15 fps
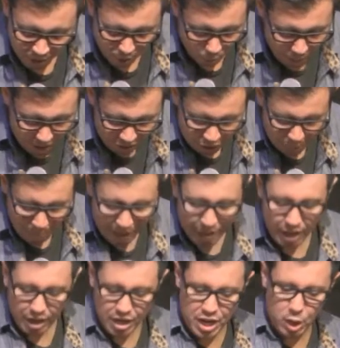We have
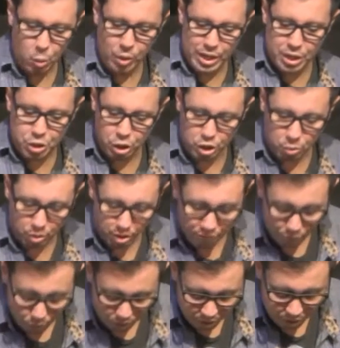committed iniquity, church word
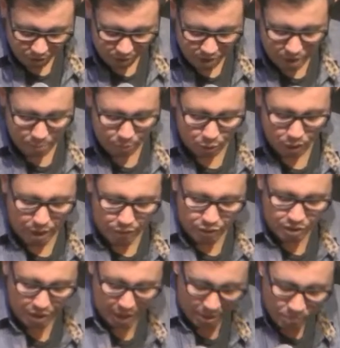for deep grave
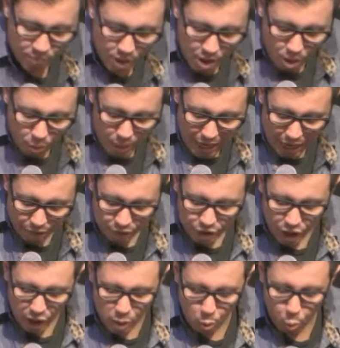sin. We have
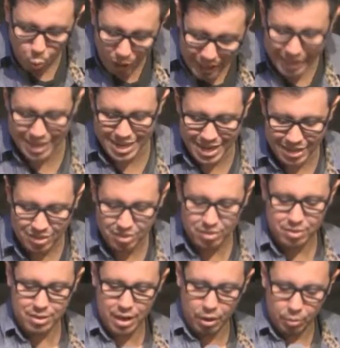done
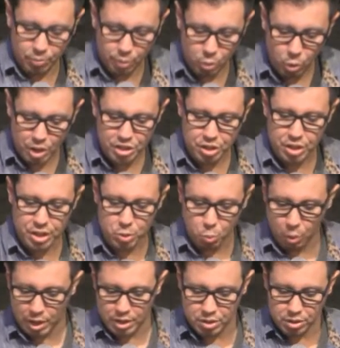wickedness. Now, the question is,
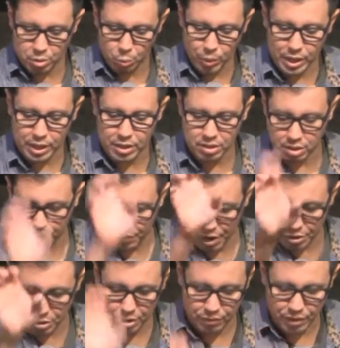what is the wickedness the
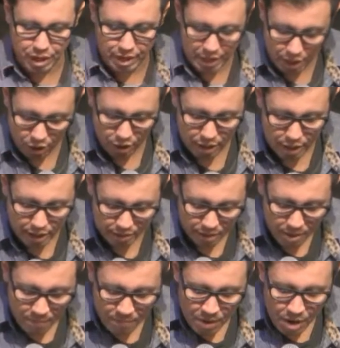fathers have done? Here it is.
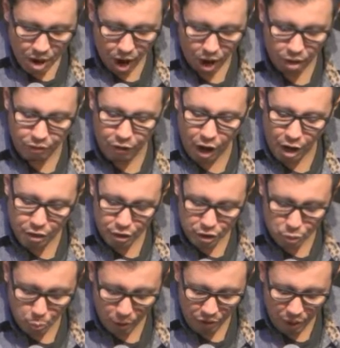Our
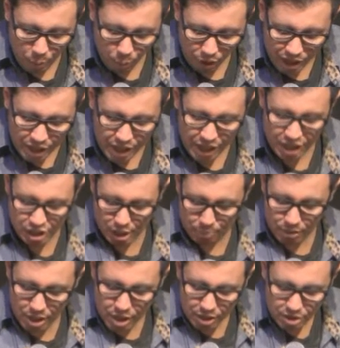fathers, when they were in
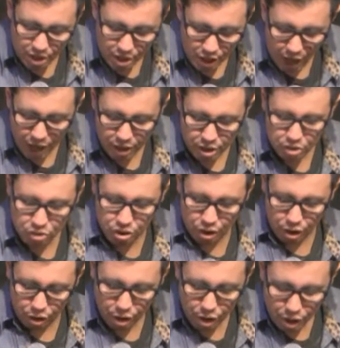Egypt, did not
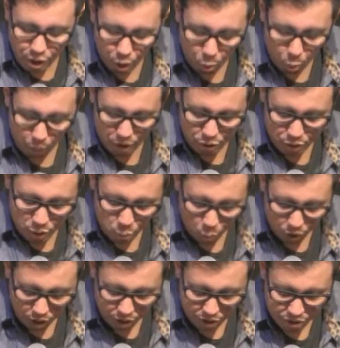consider your wondrous
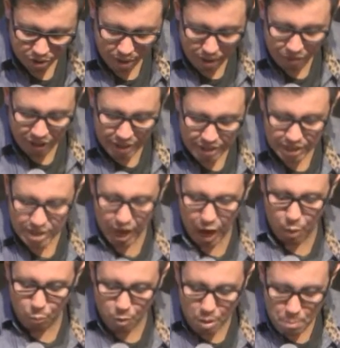works. They did
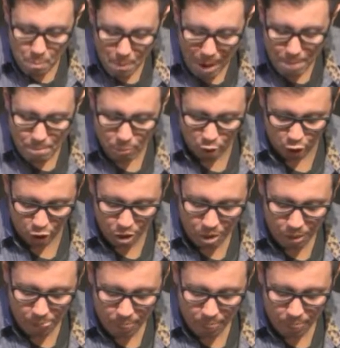not remember,